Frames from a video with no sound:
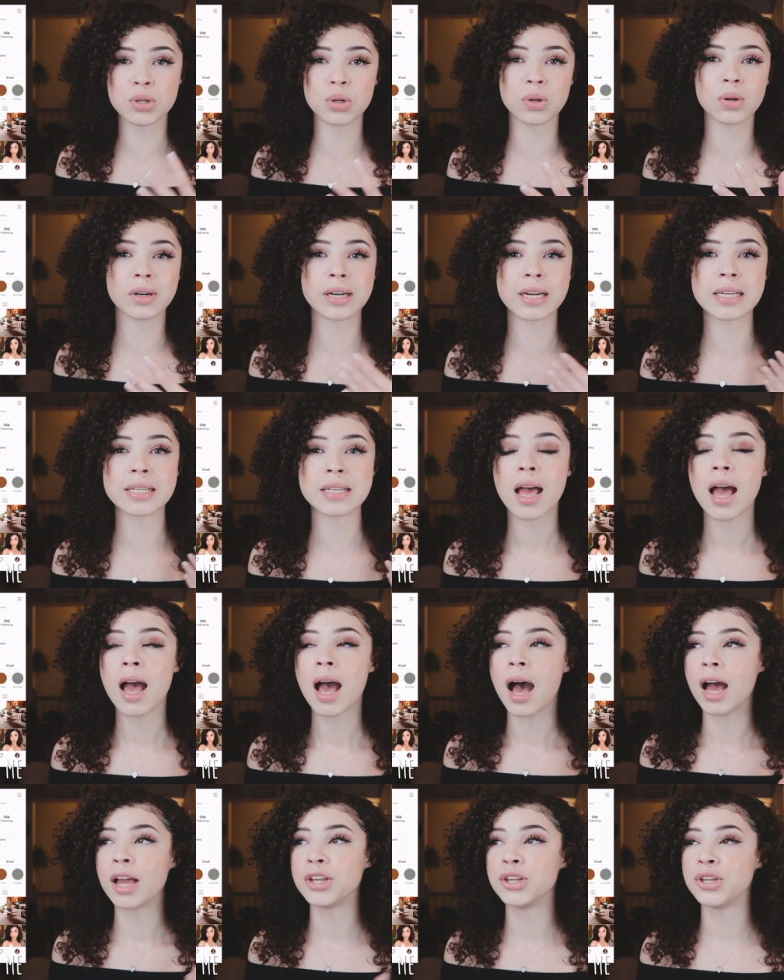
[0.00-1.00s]
stories.
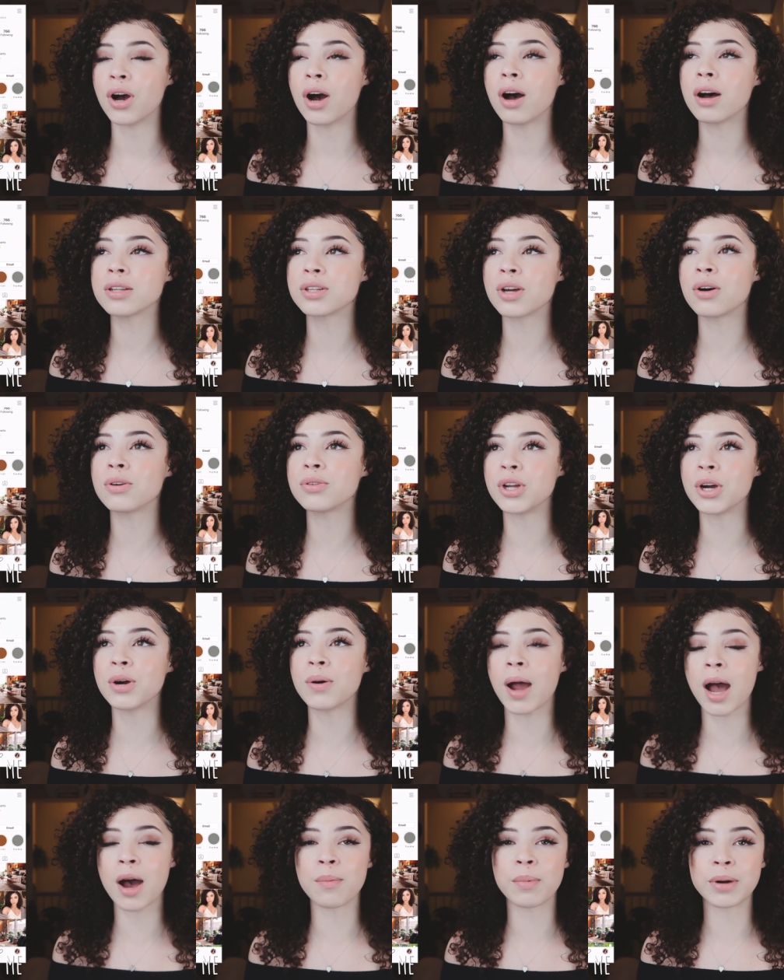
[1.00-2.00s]
Y'all don't know
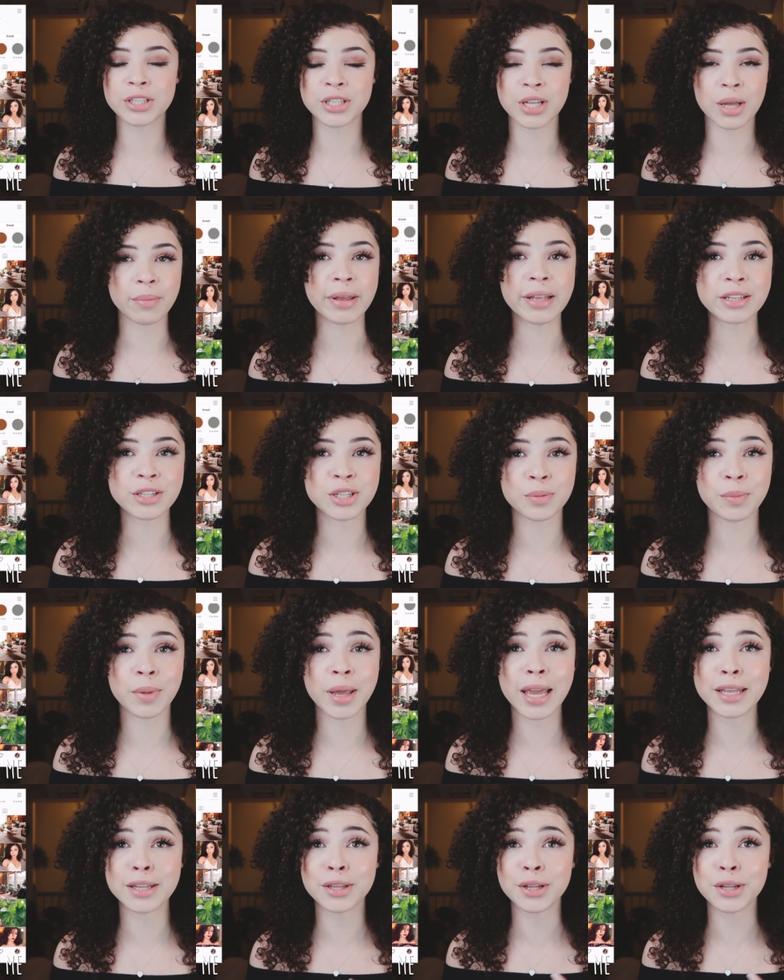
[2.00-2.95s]
how much that means to me.